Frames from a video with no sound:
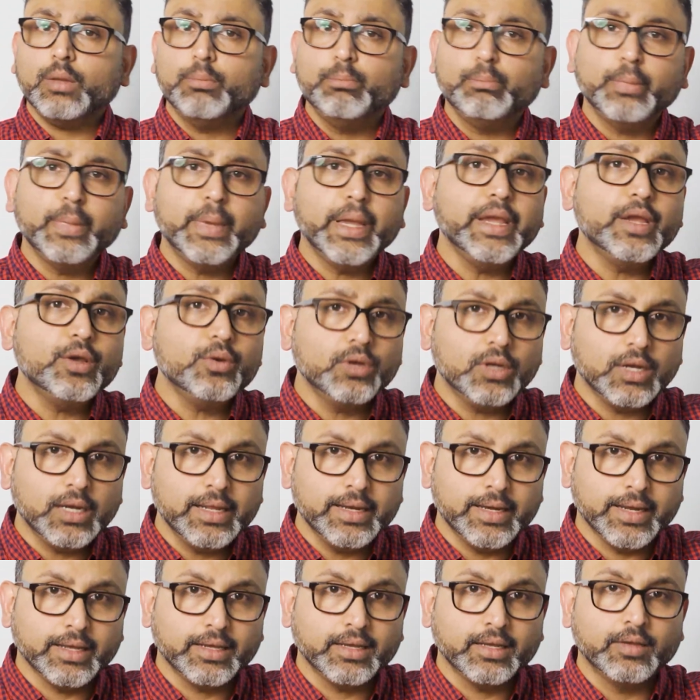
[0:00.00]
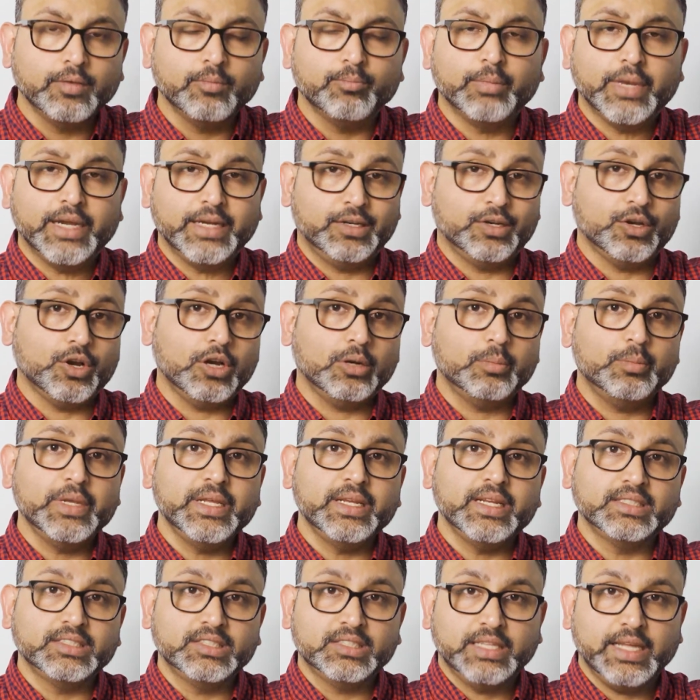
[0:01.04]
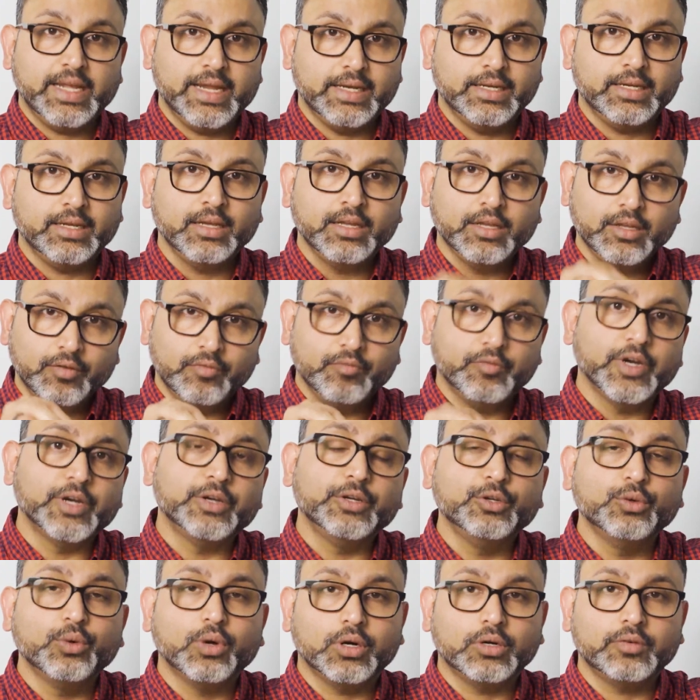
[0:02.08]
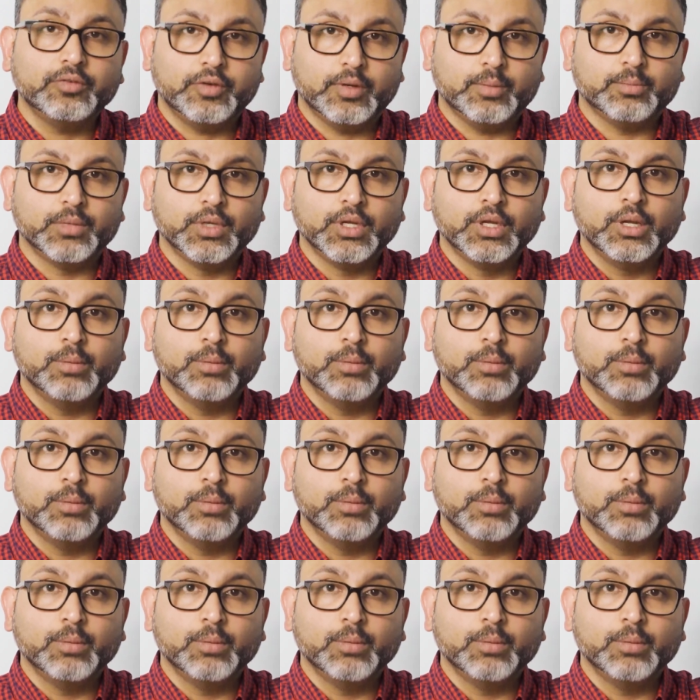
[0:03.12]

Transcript: Mayo Clinic might not be in a state where you are from,